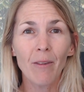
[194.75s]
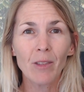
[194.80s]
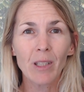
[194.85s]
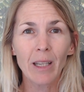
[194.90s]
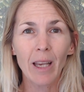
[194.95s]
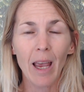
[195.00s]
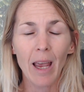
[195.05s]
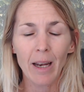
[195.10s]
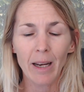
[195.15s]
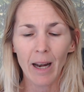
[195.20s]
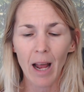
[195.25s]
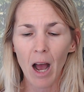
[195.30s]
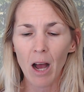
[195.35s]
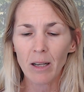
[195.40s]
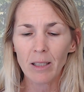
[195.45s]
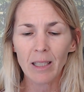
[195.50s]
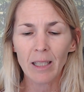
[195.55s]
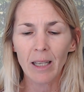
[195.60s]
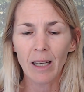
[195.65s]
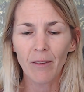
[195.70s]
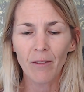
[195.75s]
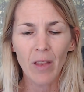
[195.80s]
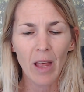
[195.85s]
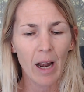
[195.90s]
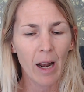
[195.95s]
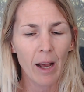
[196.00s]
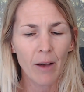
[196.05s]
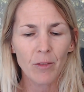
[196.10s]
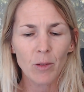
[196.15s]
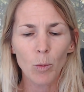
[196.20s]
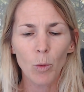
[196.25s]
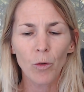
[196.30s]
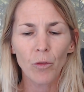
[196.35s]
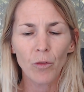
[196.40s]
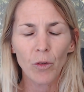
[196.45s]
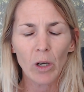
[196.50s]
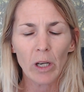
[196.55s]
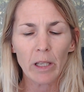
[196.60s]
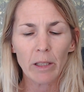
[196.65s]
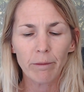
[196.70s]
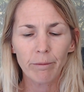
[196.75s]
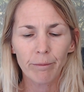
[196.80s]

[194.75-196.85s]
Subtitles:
again and how to live their lives more fully.